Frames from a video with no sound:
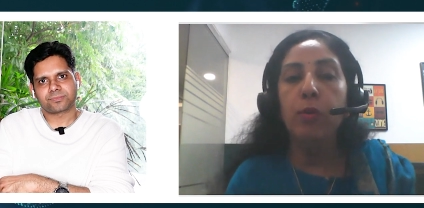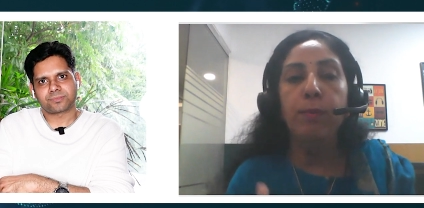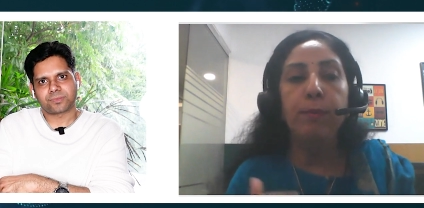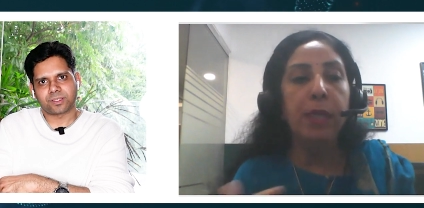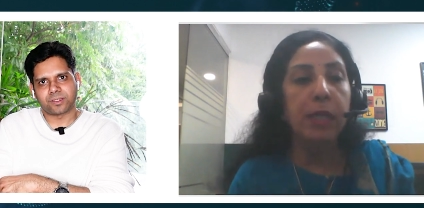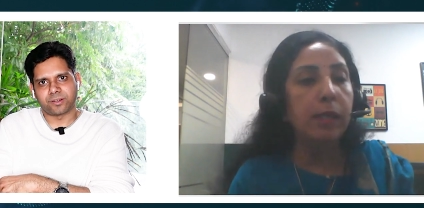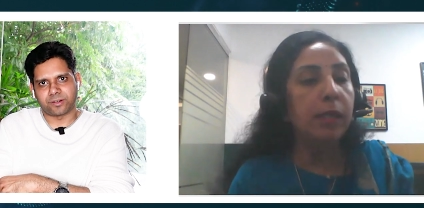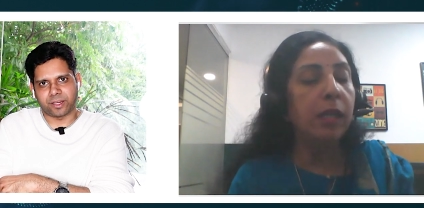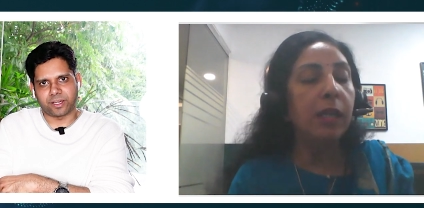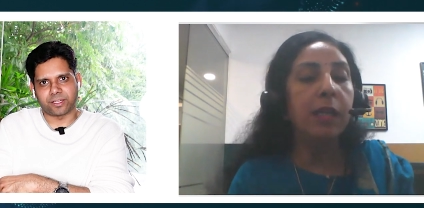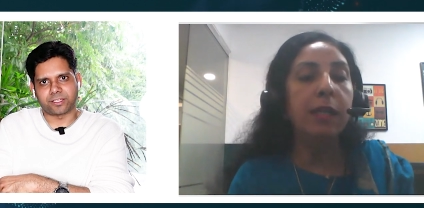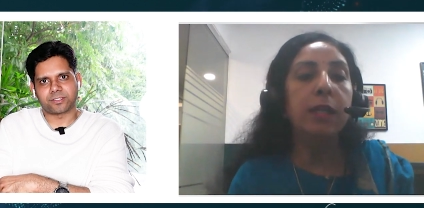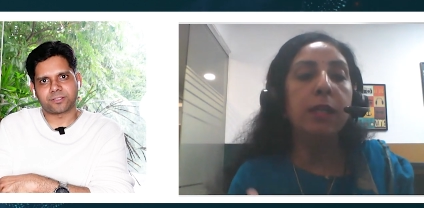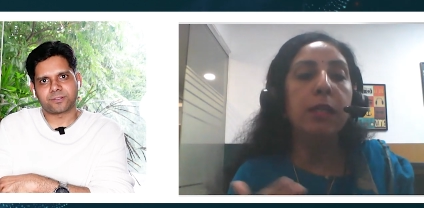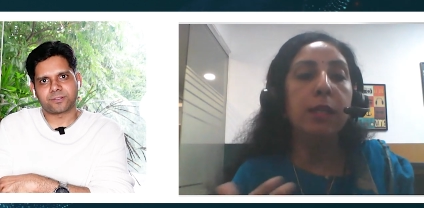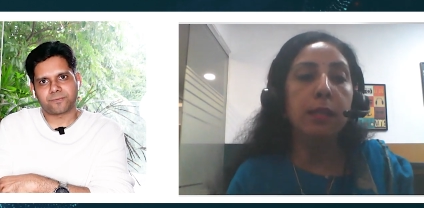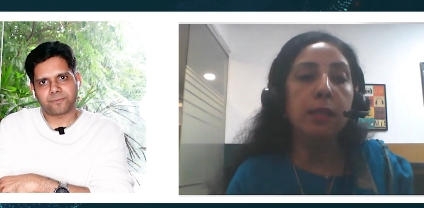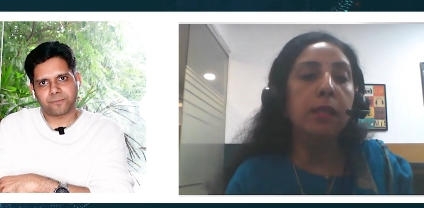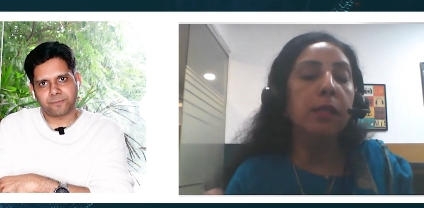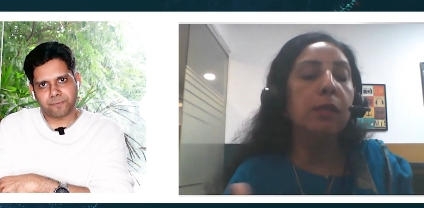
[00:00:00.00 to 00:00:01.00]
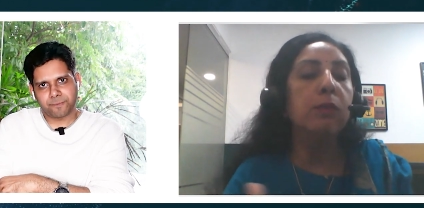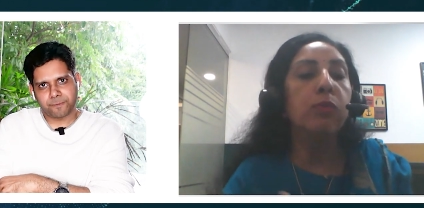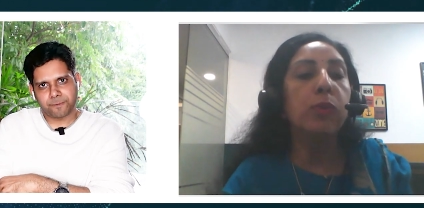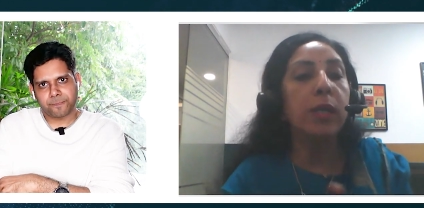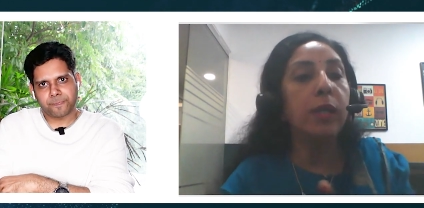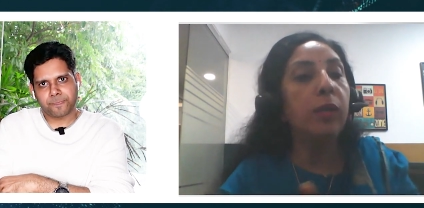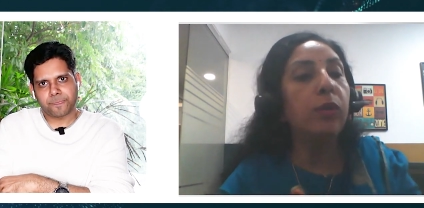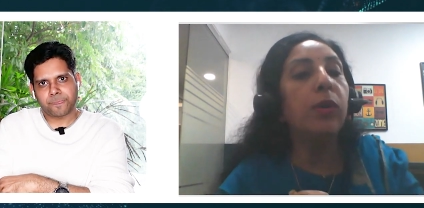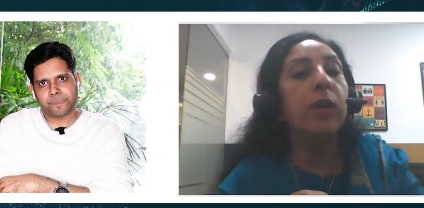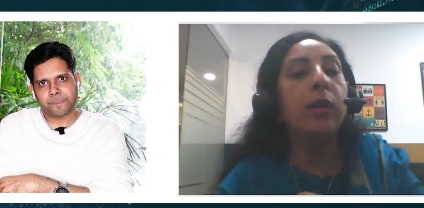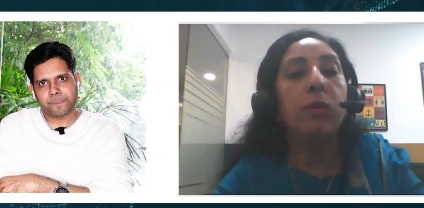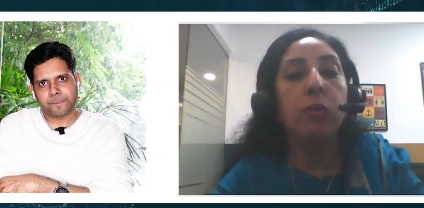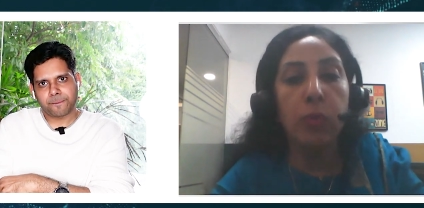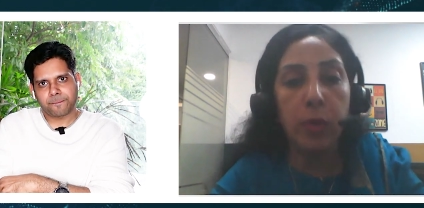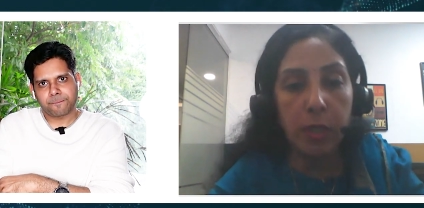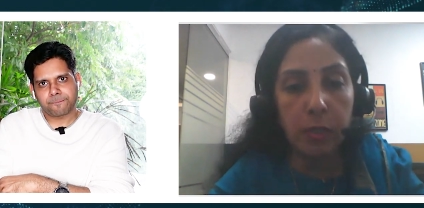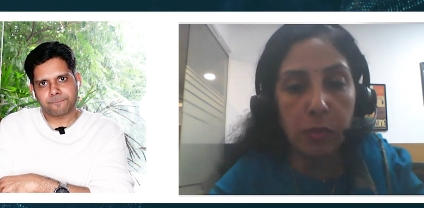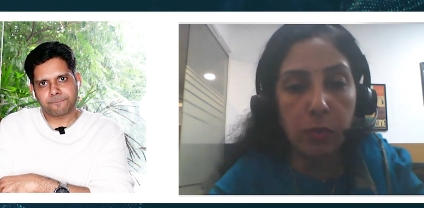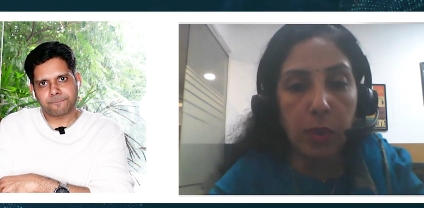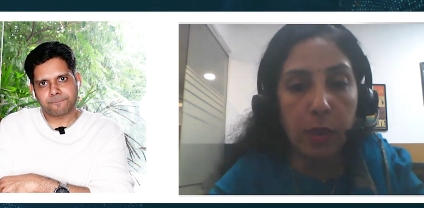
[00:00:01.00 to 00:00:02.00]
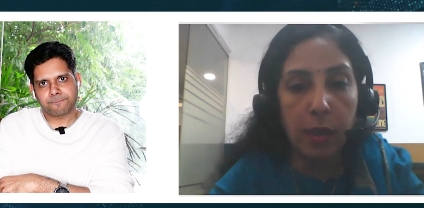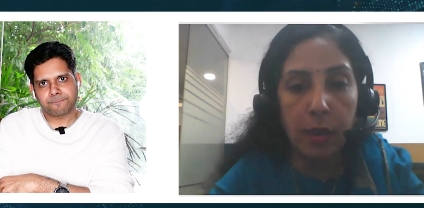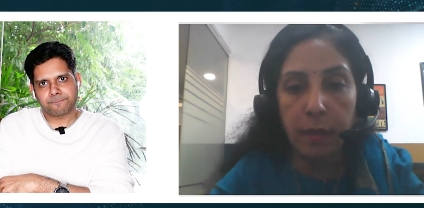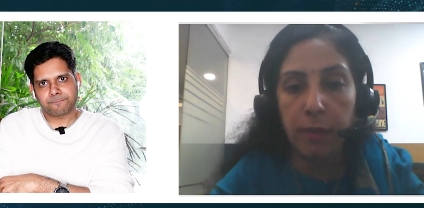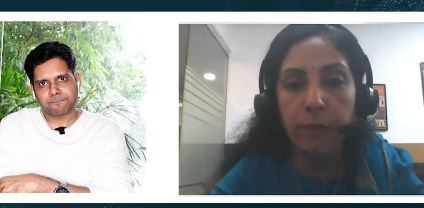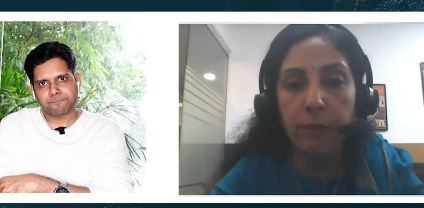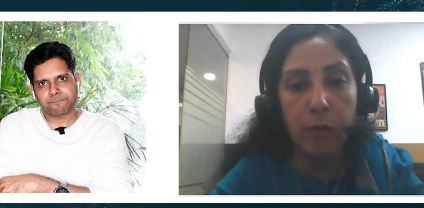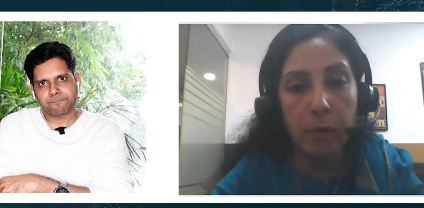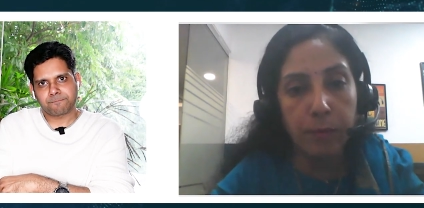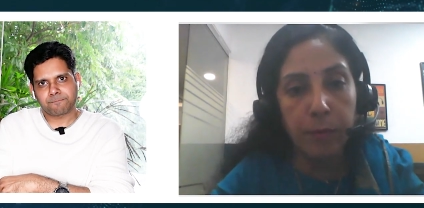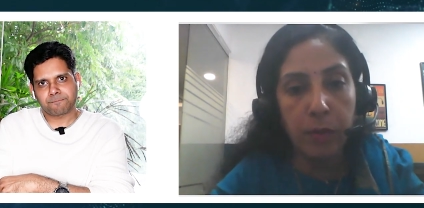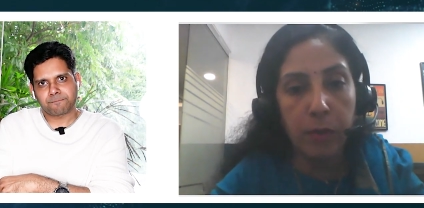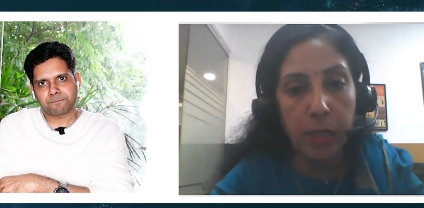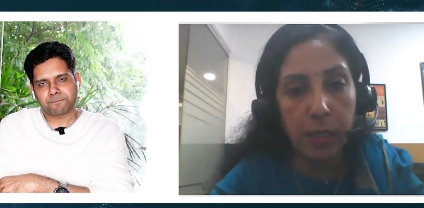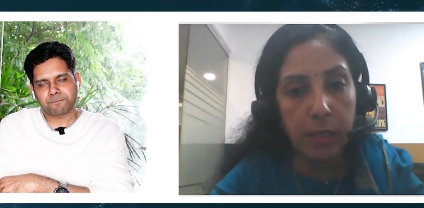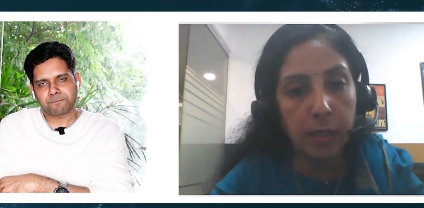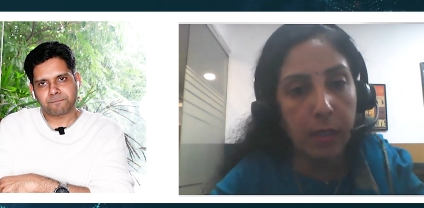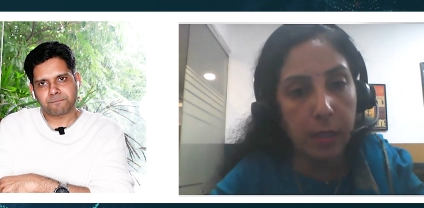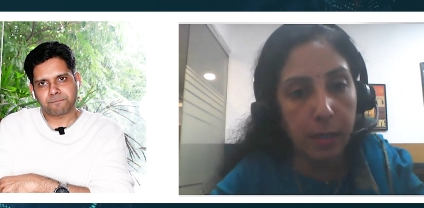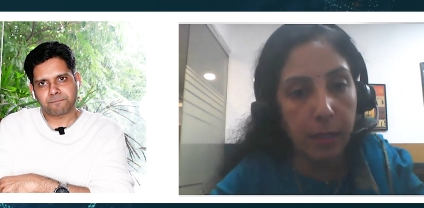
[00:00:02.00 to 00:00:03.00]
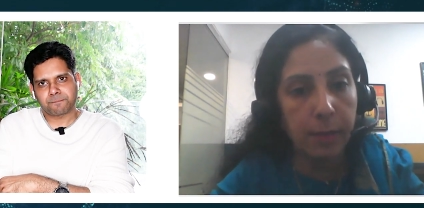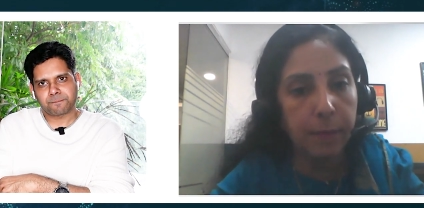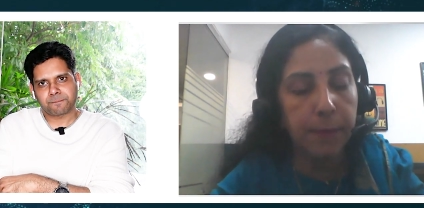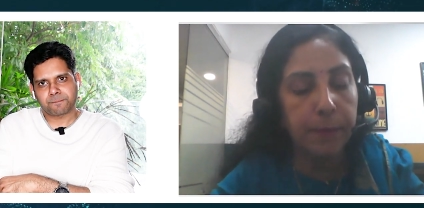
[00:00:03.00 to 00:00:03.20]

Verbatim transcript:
Speaker 1: basically, this is what you are going to learn from Unit 3.